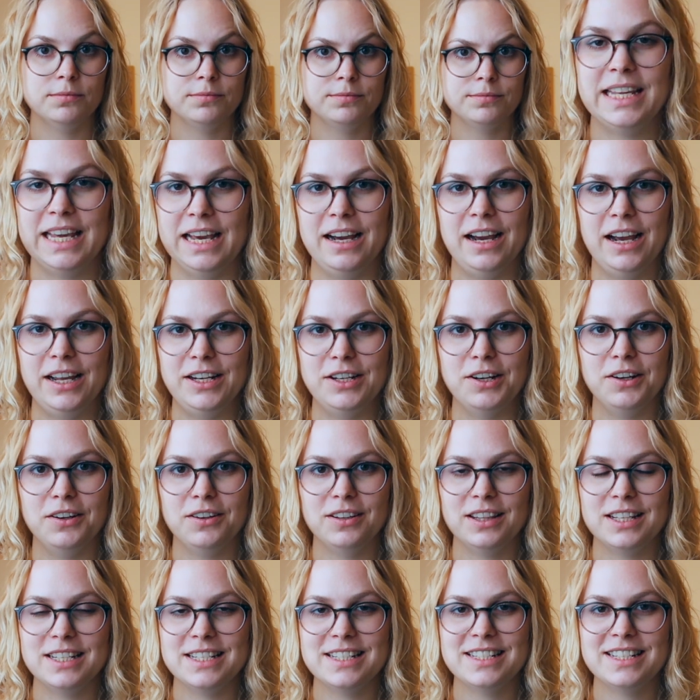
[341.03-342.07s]
Yeah, I know,
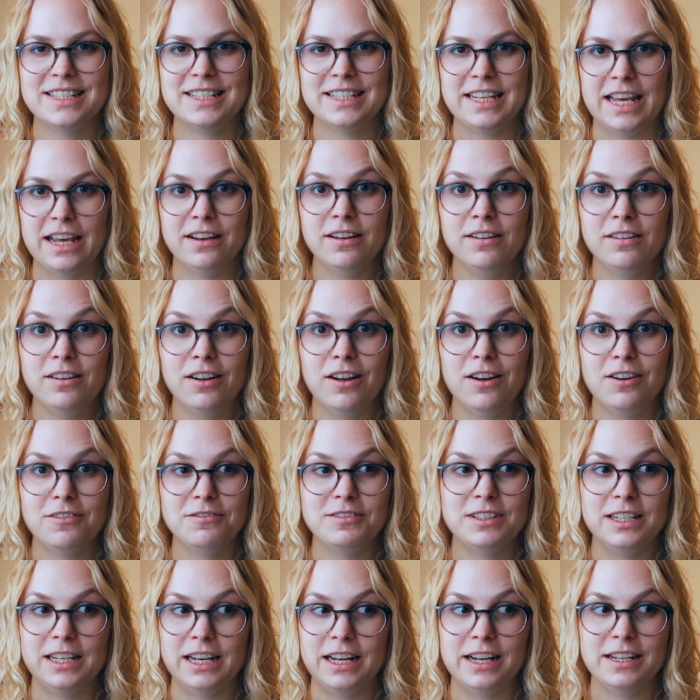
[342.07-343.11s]
the scale of
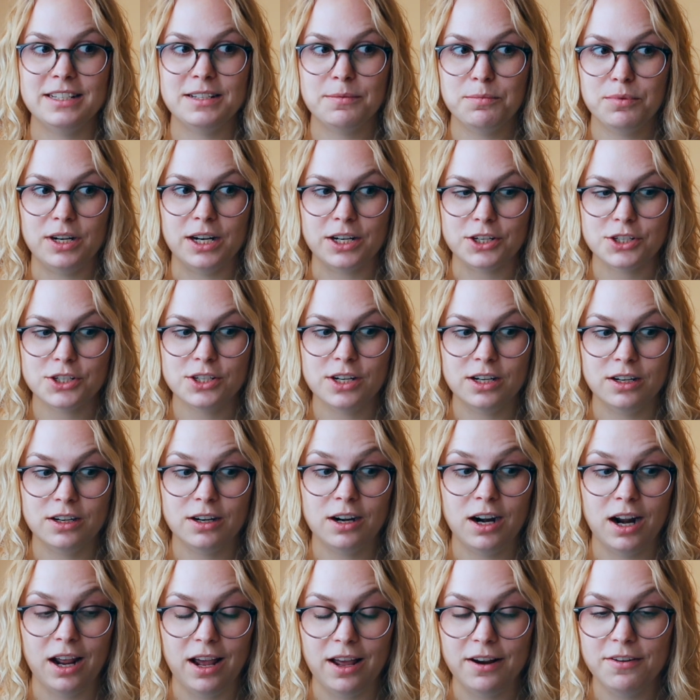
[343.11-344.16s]
delays in production are
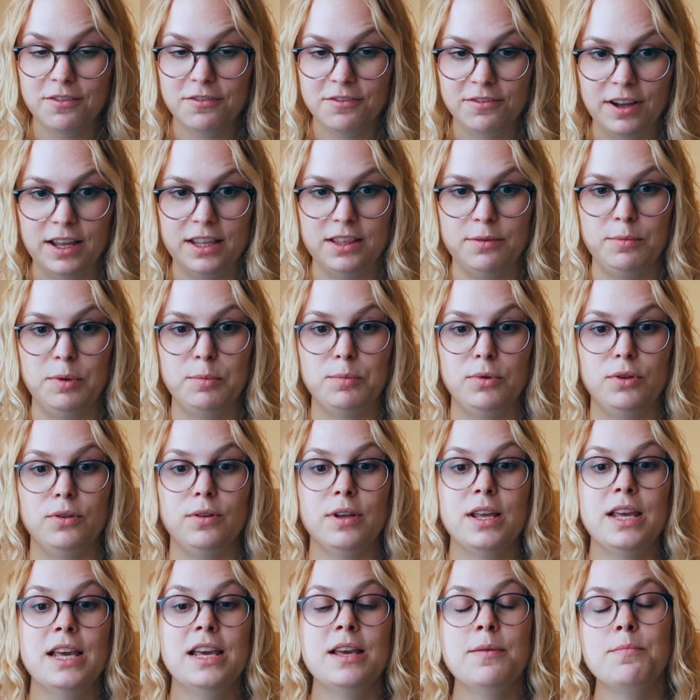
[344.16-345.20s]
unfathomable,
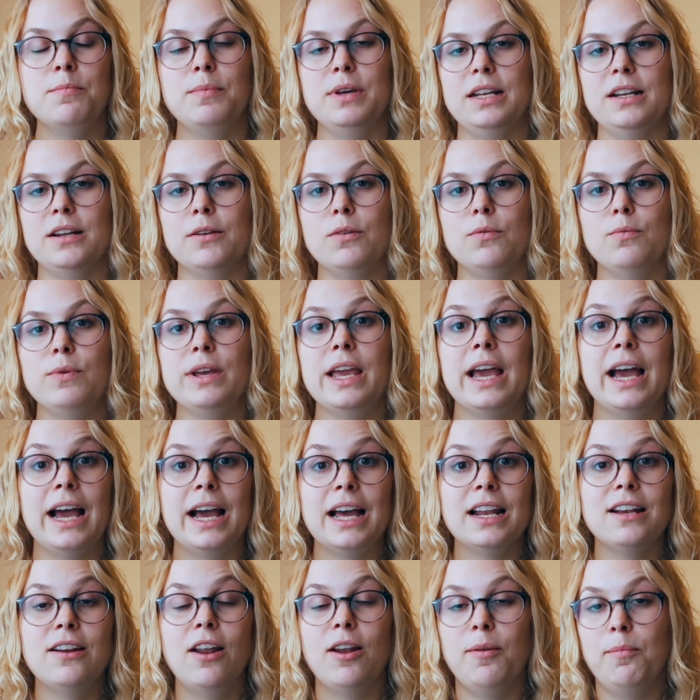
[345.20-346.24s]
but we
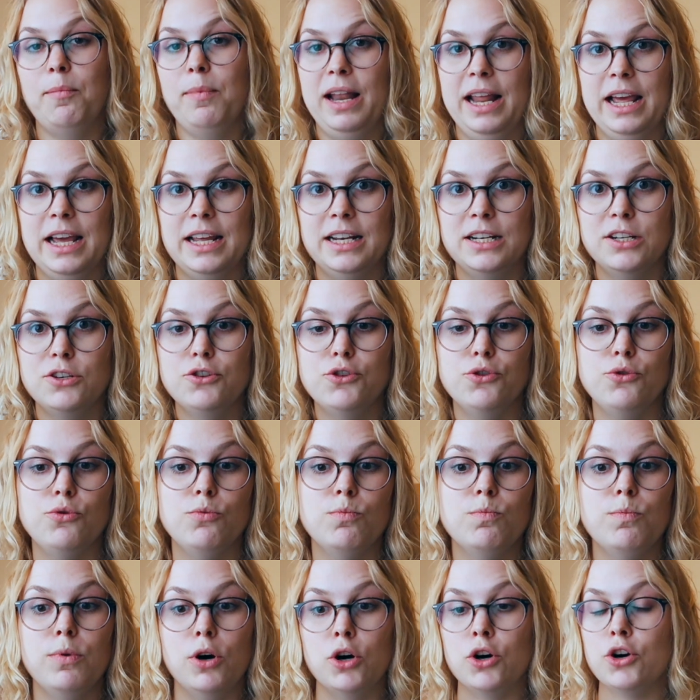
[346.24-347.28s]
had not planned to
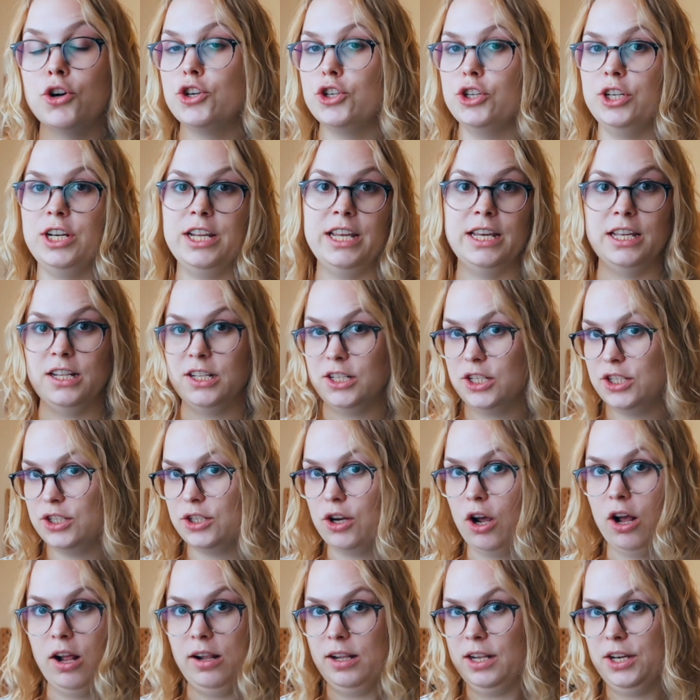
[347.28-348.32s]
partially
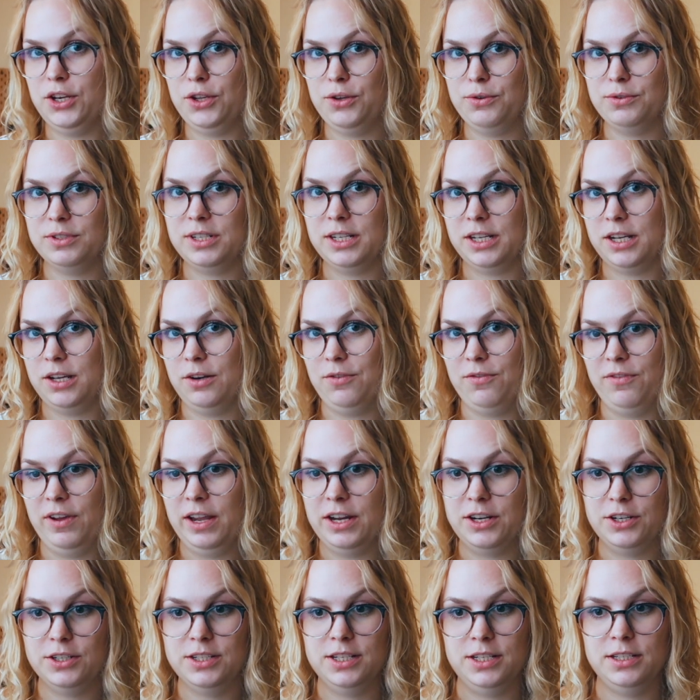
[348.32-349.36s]
install and use a
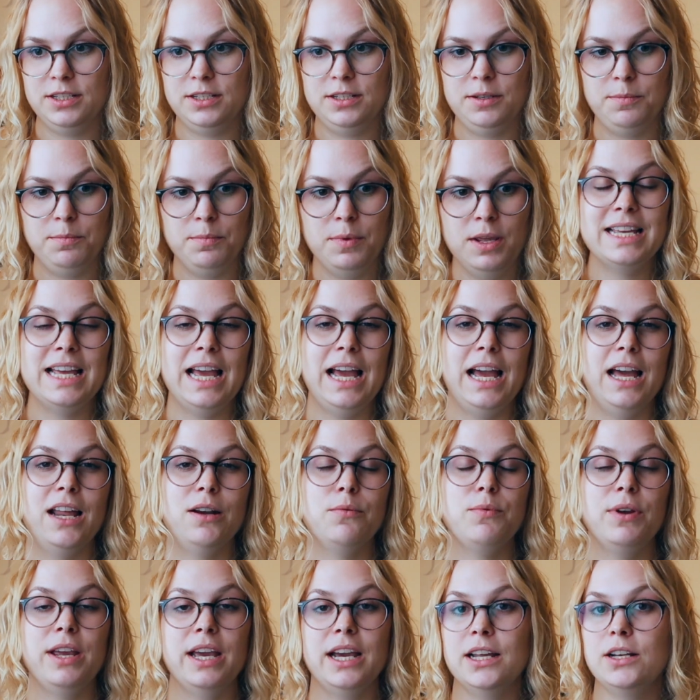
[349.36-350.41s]
conveyor system, and
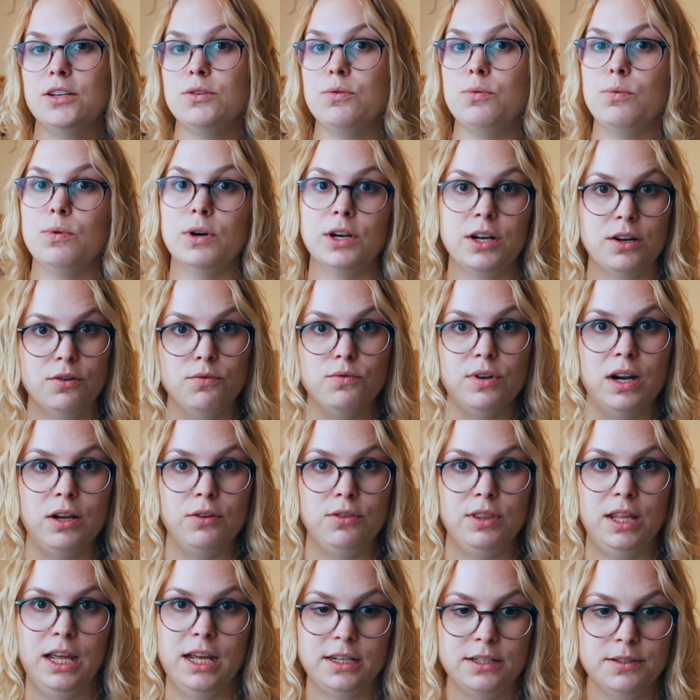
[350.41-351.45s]
we had to work around
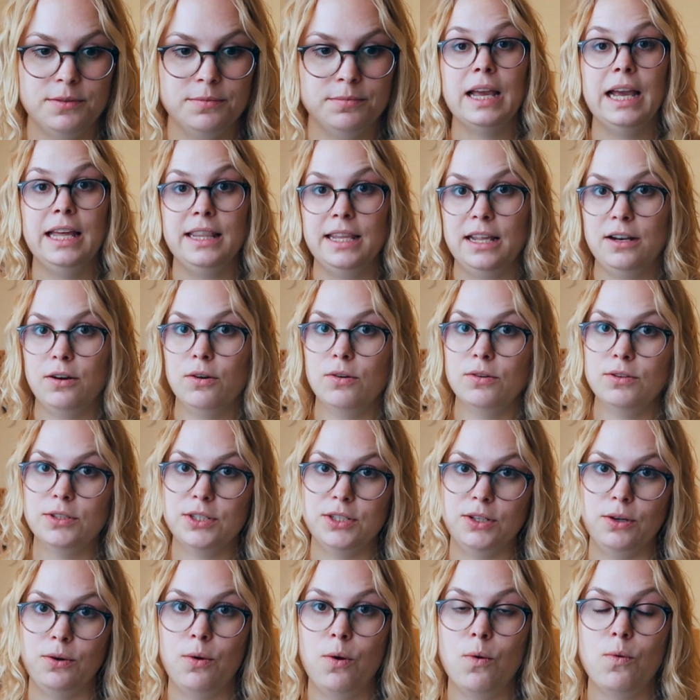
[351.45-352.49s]
that. And then
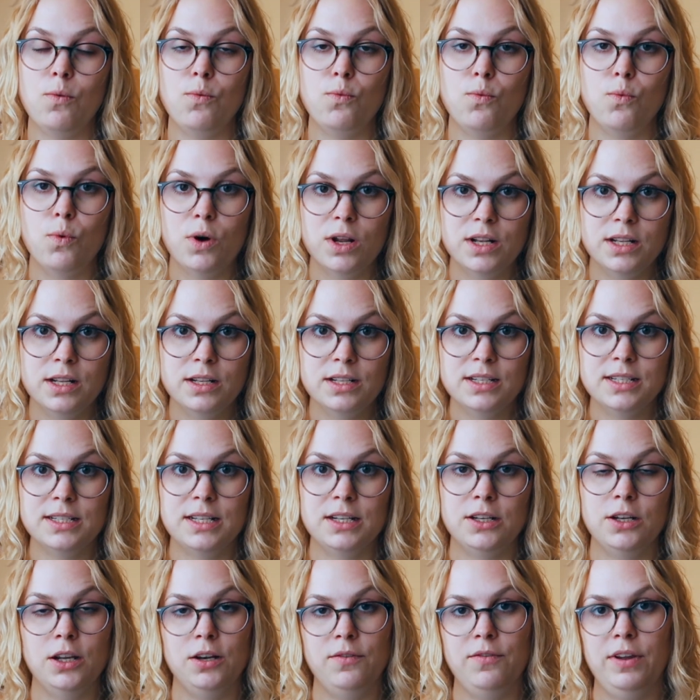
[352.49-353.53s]
also, once the
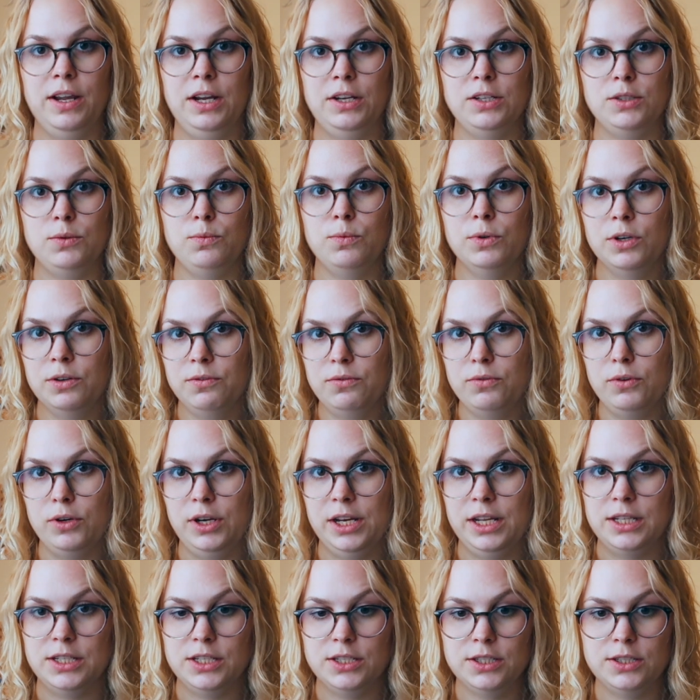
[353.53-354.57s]
conveyors were fully
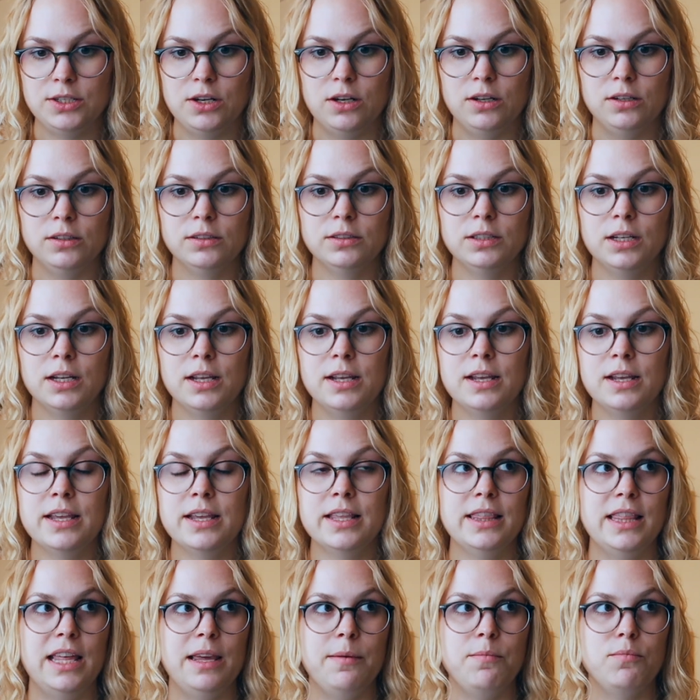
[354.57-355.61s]
installed,
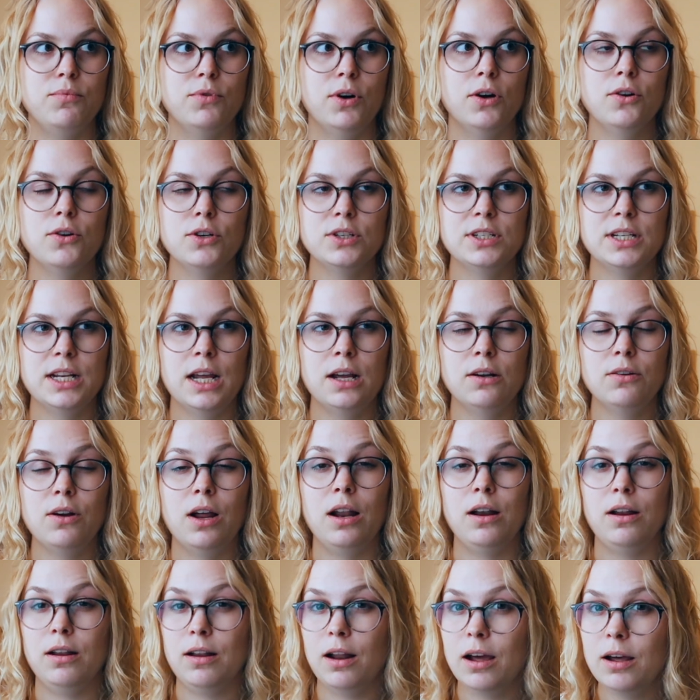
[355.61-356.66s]
they broke down a
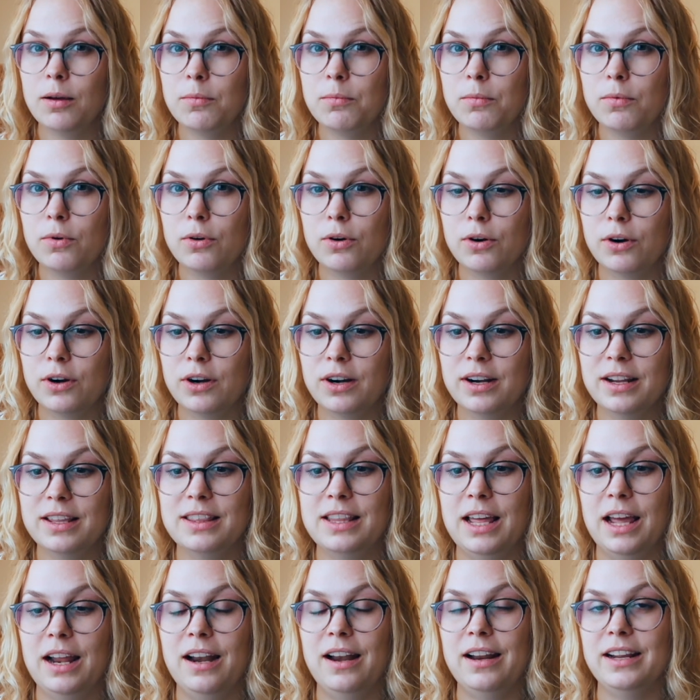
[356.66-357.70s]
lot more
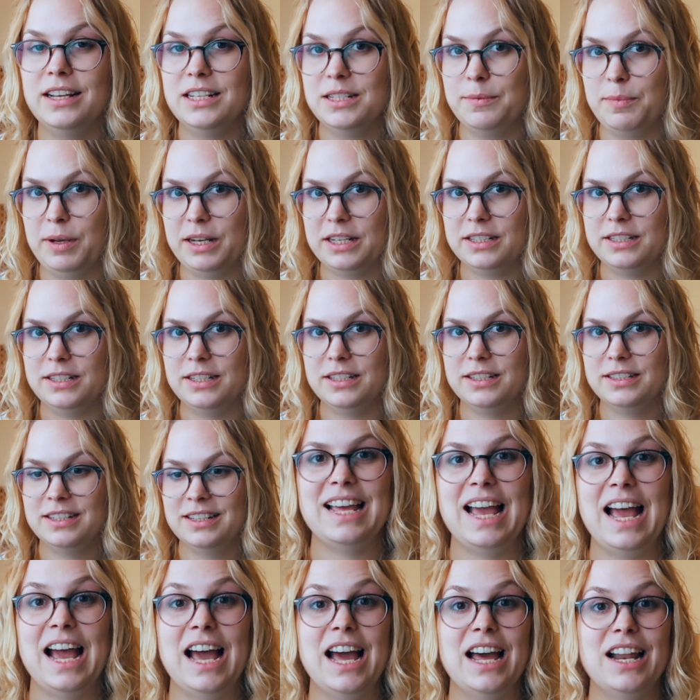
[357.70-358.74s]
than expected,
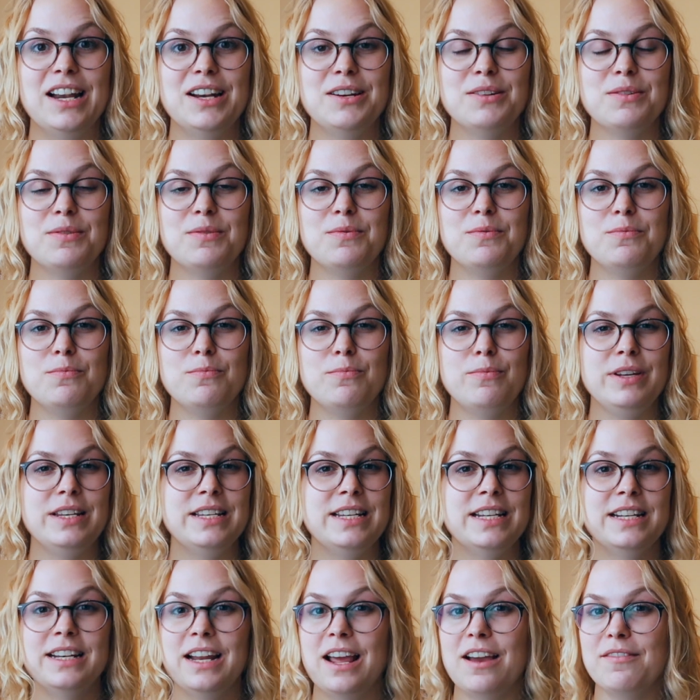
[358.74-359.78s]
and we
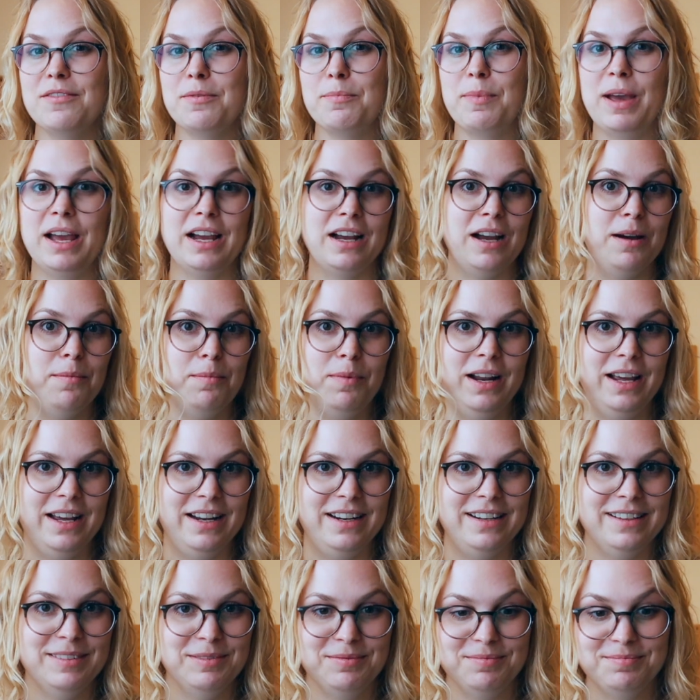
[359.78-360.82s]
didn't have a backup
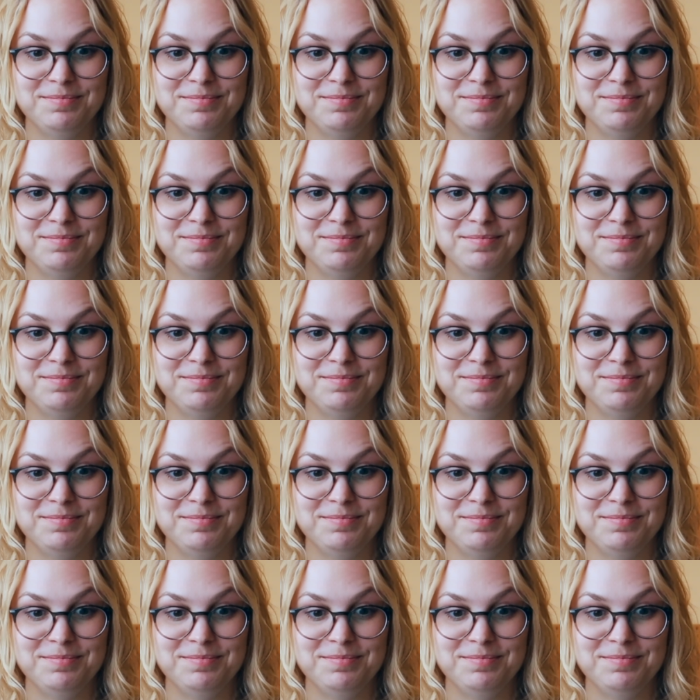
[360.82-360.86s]
plan.